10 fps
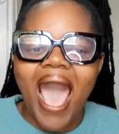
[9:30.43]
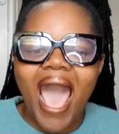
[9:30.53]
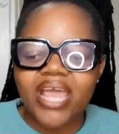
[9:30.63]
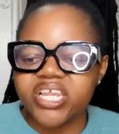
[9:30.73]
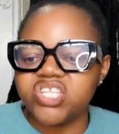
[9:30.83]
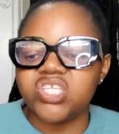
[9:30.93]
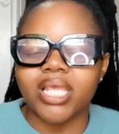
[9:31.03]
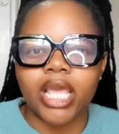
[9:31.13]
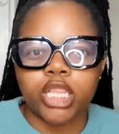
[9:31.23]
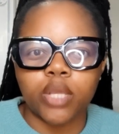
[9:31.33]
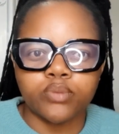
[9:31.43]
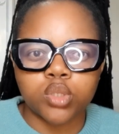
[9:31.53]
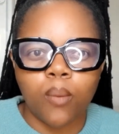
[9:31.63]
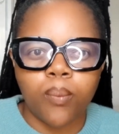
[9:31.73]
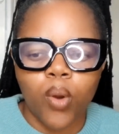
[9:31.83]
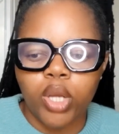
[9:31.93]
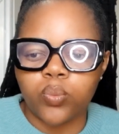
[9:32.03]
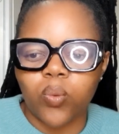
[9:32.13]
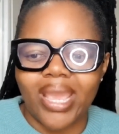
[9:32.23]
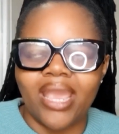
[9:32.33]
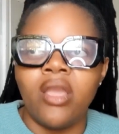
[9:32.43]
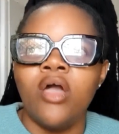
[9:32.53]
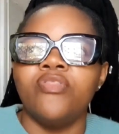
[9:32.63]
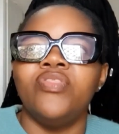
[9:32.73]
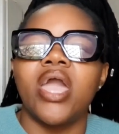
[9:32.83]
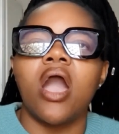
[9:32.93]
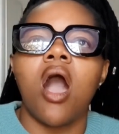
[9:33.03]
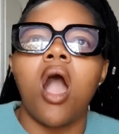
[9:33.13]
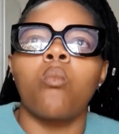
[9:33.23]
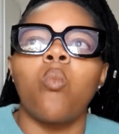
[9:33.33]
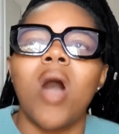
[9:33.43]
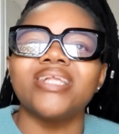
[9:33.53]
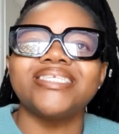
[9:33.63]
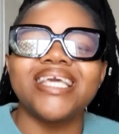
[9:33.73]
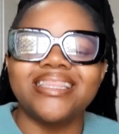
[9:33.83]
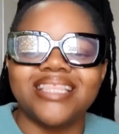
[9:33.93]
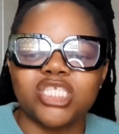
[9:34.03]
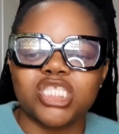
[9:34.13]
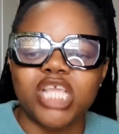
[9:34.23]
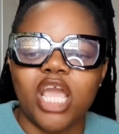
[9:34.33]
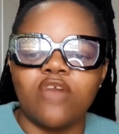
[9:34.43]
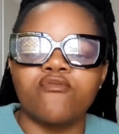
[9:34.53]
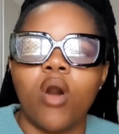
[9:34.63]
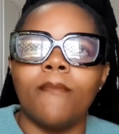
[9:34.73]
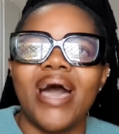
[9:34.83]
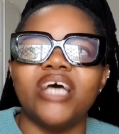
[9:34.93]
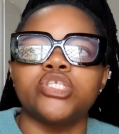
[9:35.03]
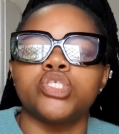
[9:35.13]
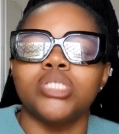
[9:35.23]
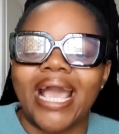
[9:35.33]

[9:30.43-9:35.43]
I need to get them to a point where they are wanting this thing from a